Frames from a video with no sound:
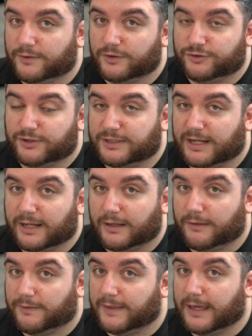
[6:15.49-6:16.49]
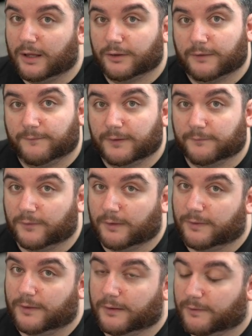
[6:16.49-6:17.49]
and your Jotaya stay on the field for
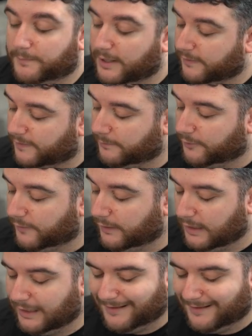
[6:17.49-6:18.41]
as long as possible.